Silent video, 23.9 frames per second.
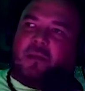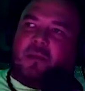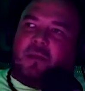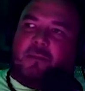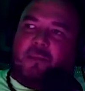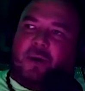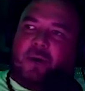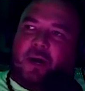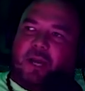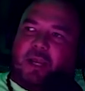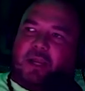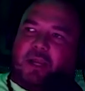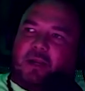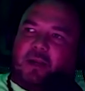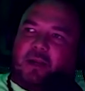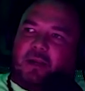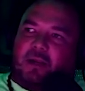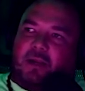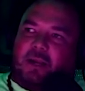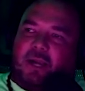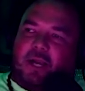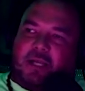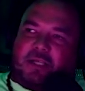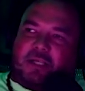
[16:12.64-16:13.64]
But
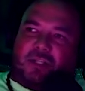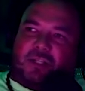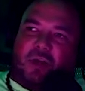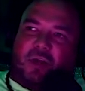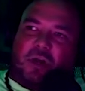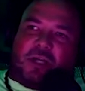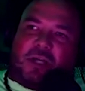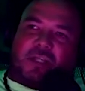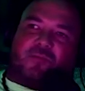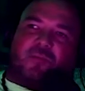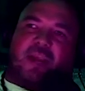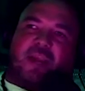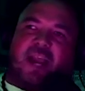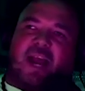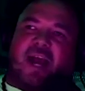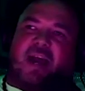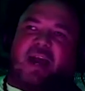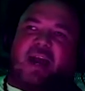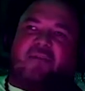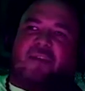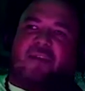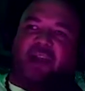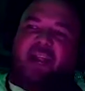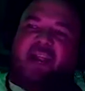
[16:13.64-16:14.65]
as long as we
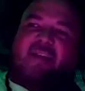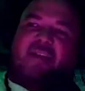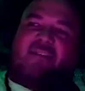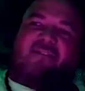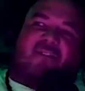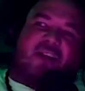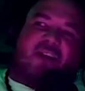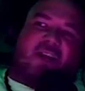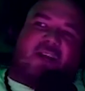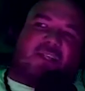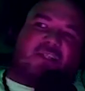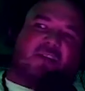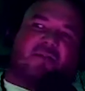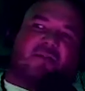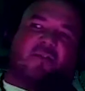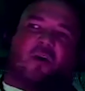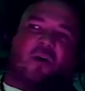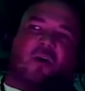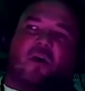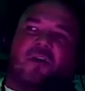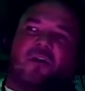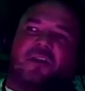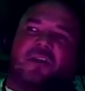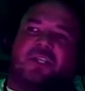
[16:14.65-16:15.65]
have an influx of
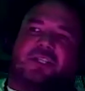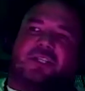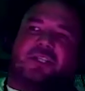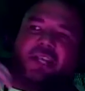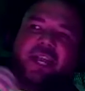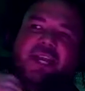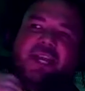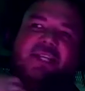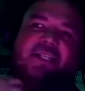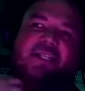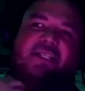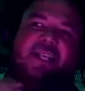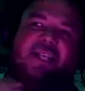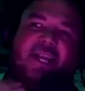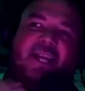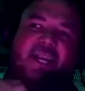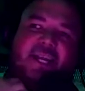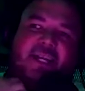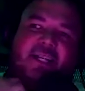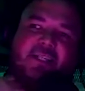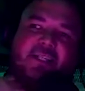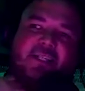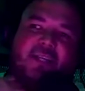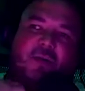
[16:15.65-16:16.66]
all these states sending
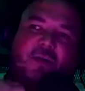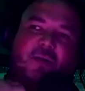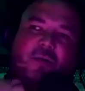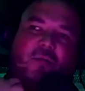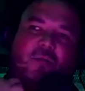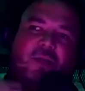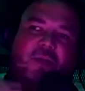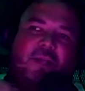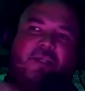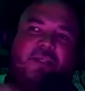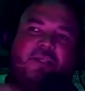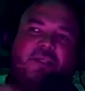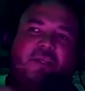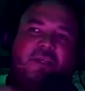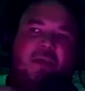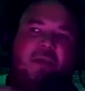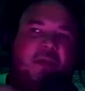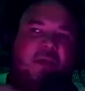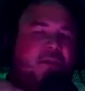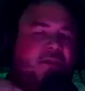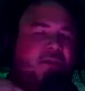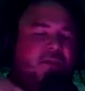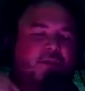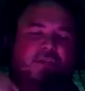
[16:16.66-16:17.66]
us their homeless,
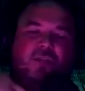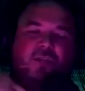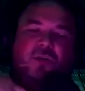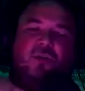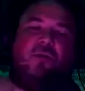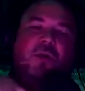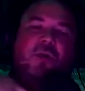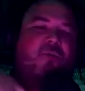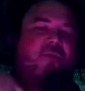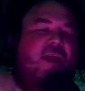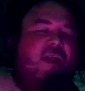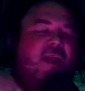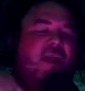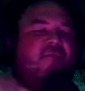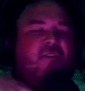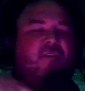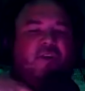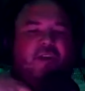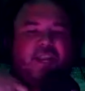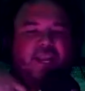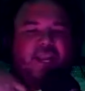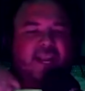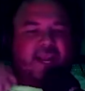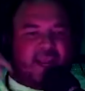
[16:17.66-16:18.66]
there's no way we're ever
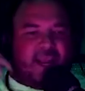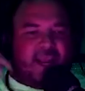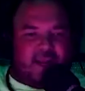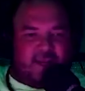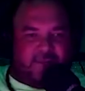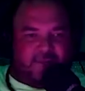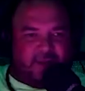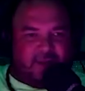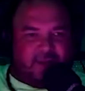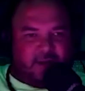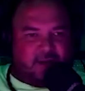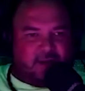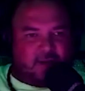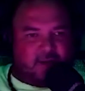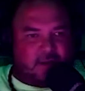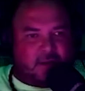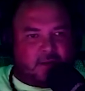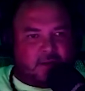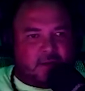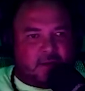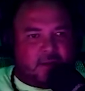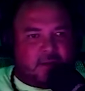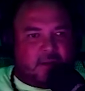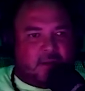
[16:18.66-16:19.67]
going to get ahead of it.
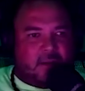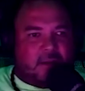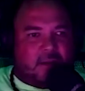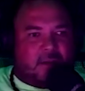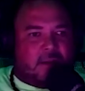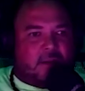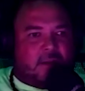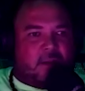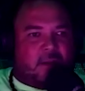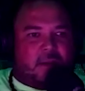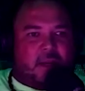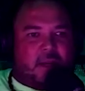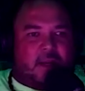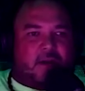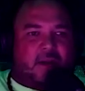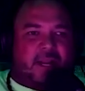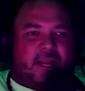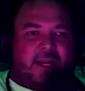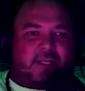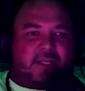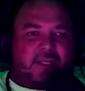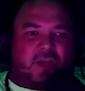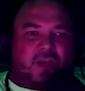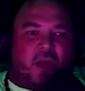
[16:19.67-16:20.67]
You know,
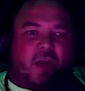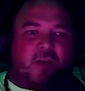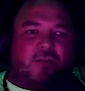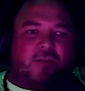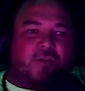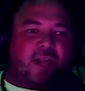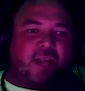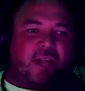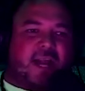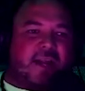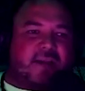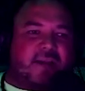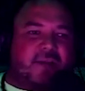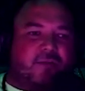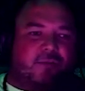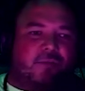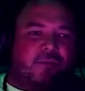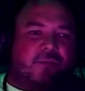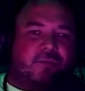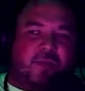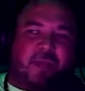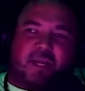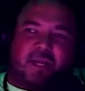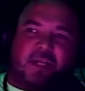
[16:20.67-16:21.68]
and it's hard to
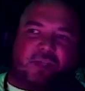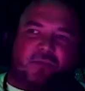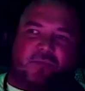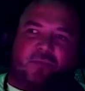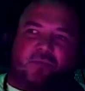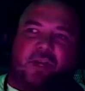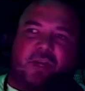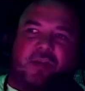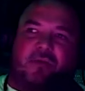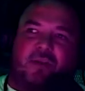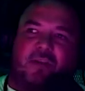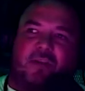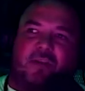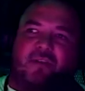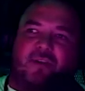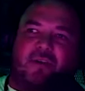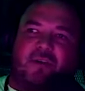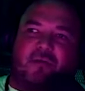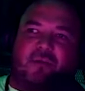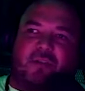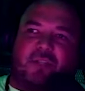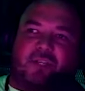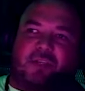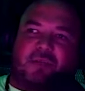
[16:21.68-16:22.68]
diagnose because we don't even
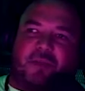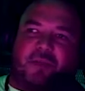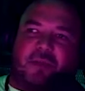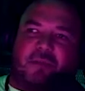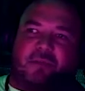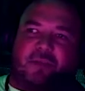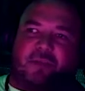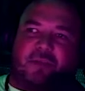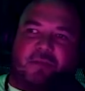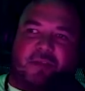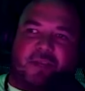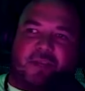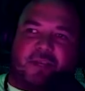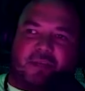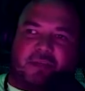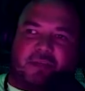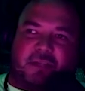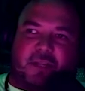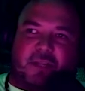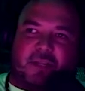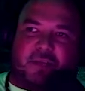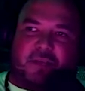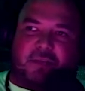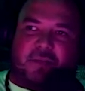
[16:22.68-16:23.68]
know what some of
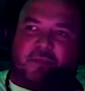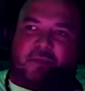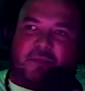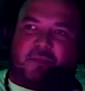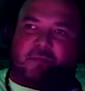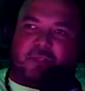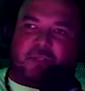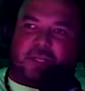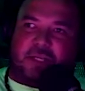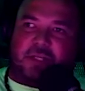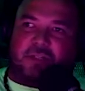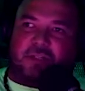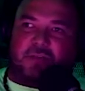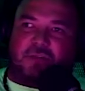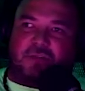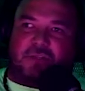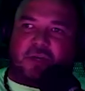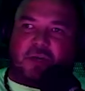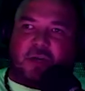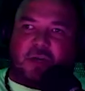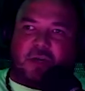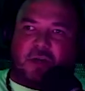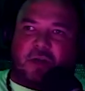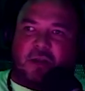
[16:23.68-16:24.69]
these people's issues
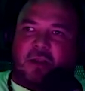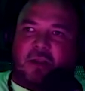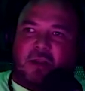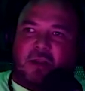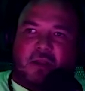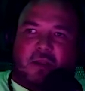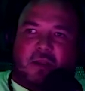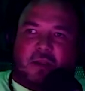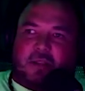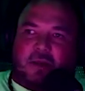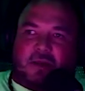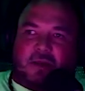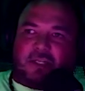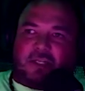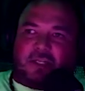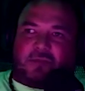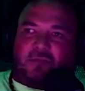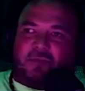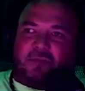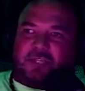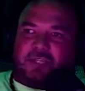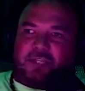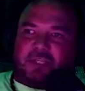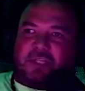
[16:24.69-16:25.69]
are.
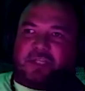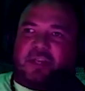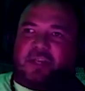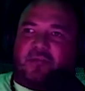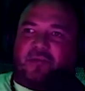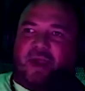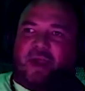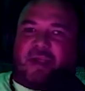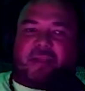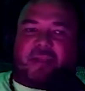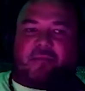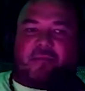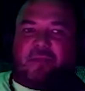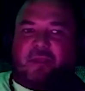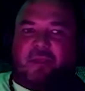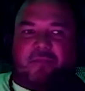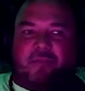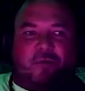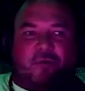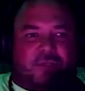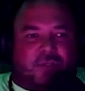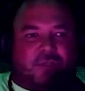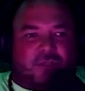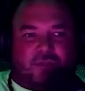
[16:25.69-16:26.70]
We just see random
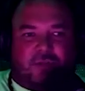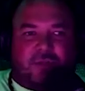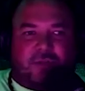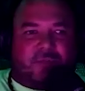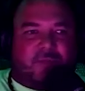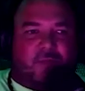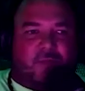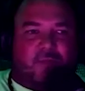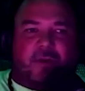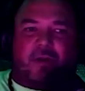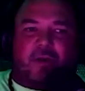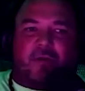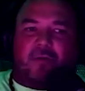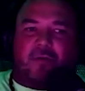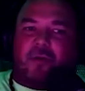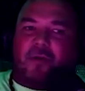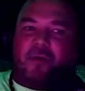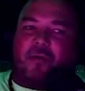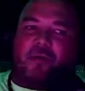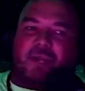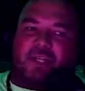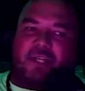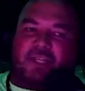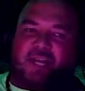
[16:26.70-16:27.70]
people on the street, but we don't
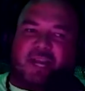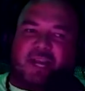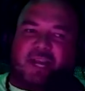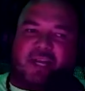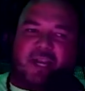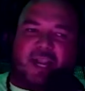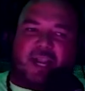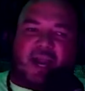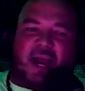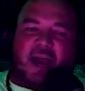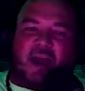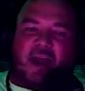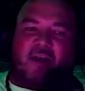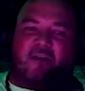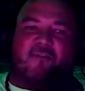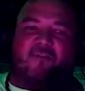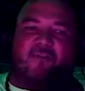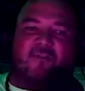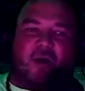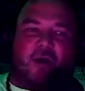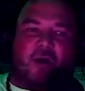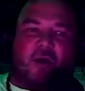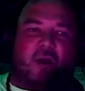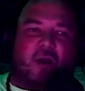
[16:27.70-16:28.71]
know exactly how
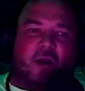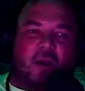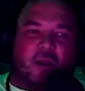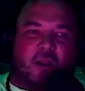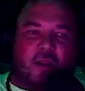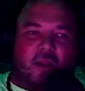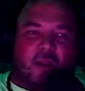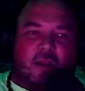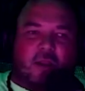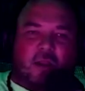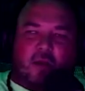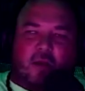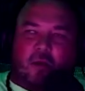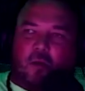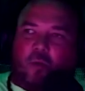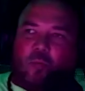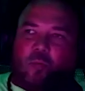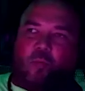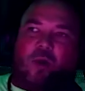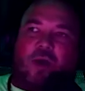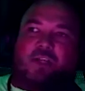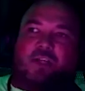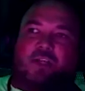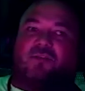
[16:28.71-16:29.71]
far or
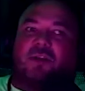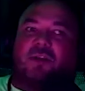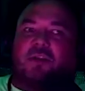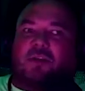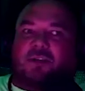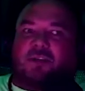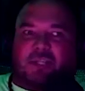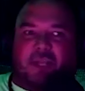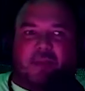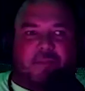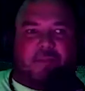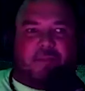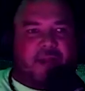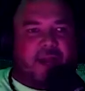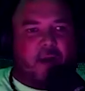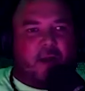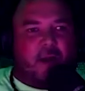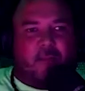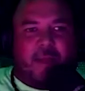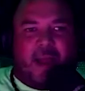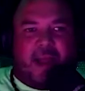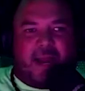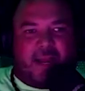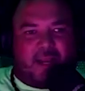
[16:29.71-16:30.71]
what triggers them and how
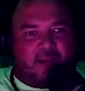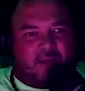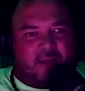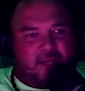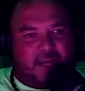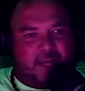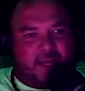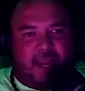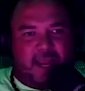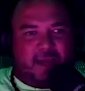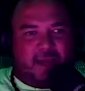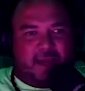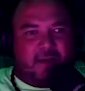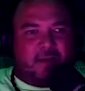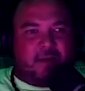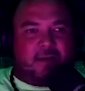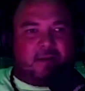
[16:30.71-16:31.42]
bad it could get.